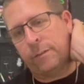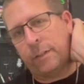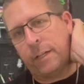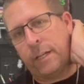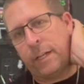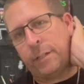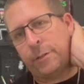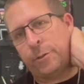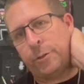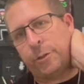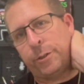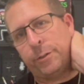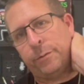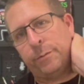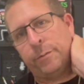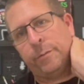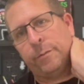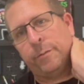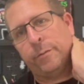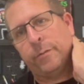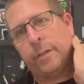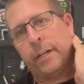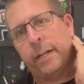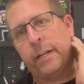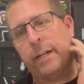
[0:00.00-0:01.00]
issue
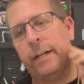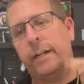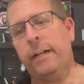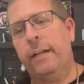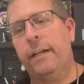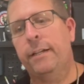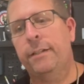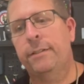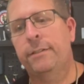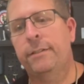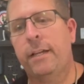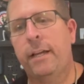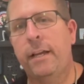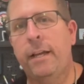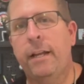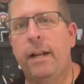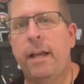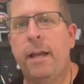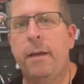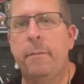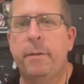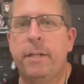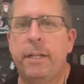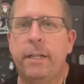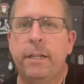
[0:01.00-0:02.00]
than it is an
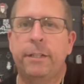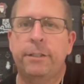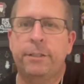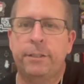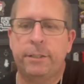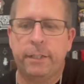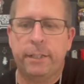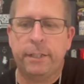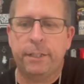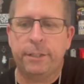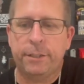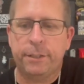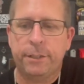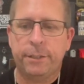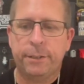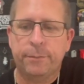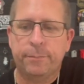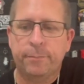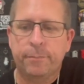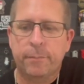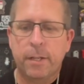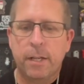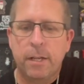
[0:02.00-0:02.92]
ammunition issue.